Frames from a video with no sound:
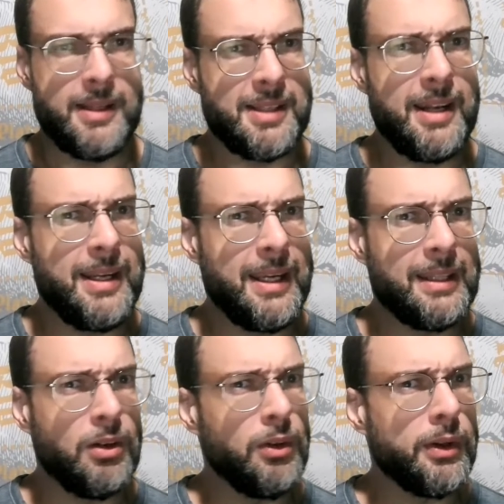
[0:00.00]
I decided to
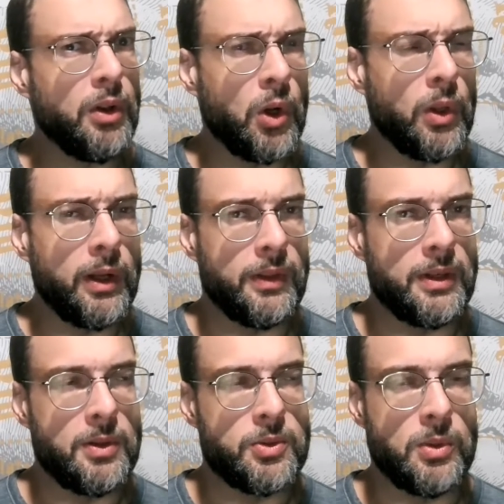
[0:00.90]
get there a little earlier
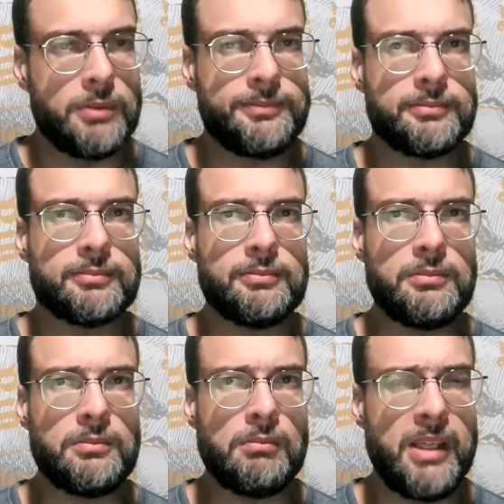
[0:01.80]
than usual
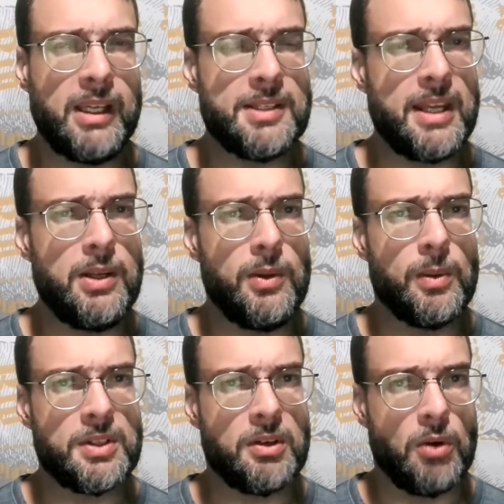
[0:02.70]
because I knew
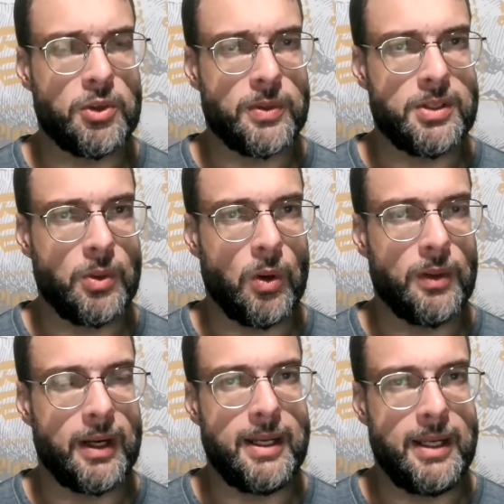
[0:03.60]
there was a grocery
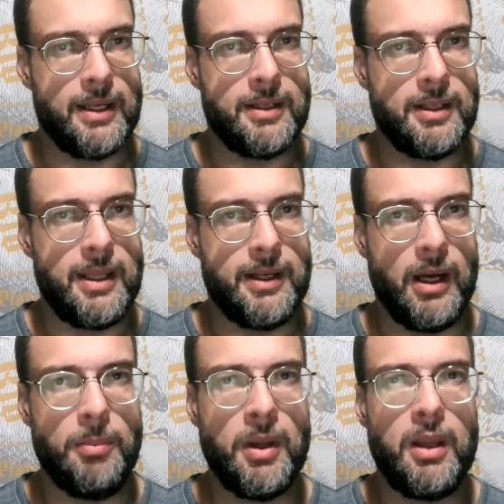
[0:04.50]
store that I needed to hit
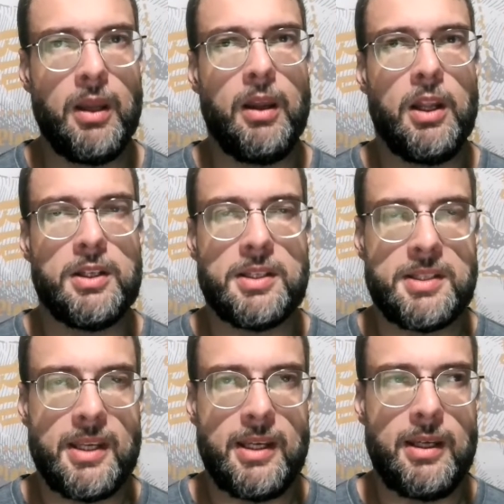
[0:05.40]
up to
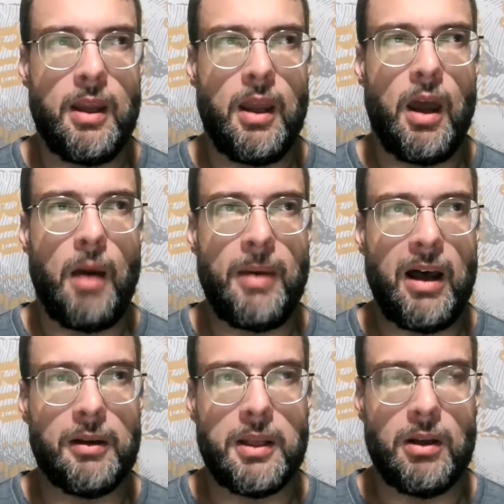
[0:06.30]
see
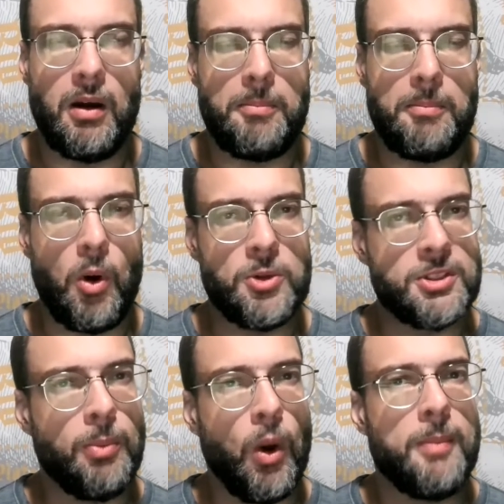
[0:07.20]
about,
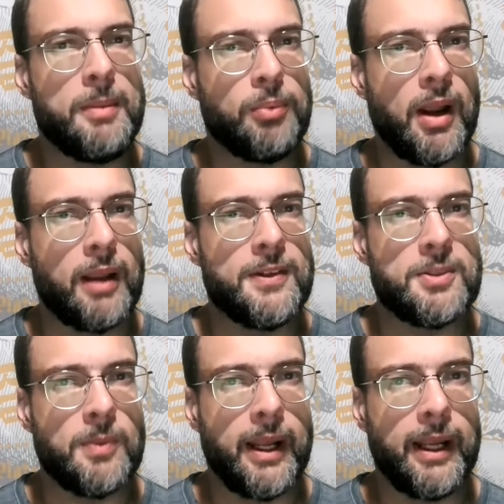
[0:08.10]
post-appointment
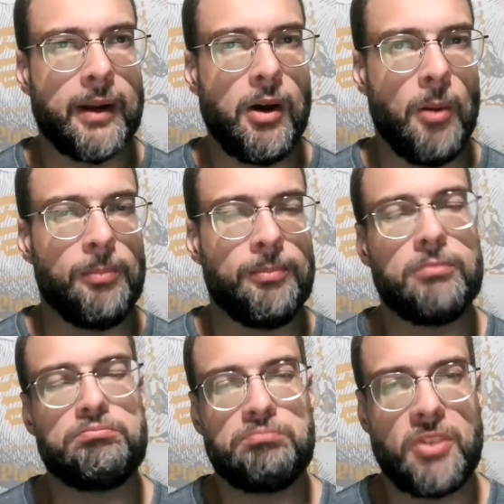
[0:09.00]
breakfast when I got home.
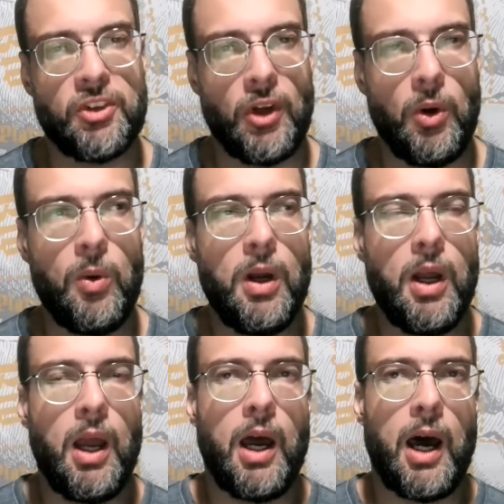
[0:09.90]
So
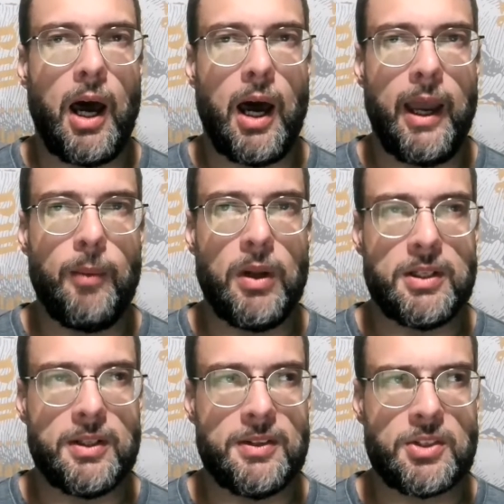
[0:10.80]
I
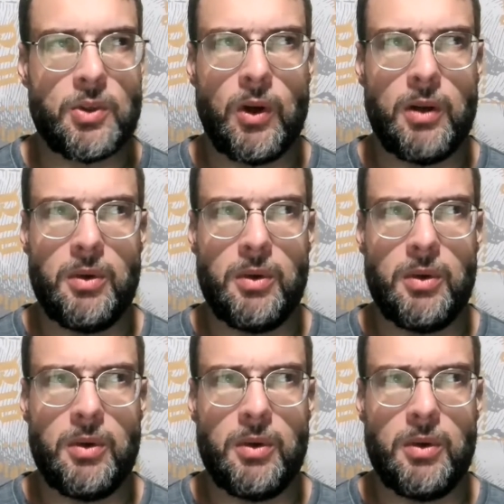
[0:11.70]
went to this store.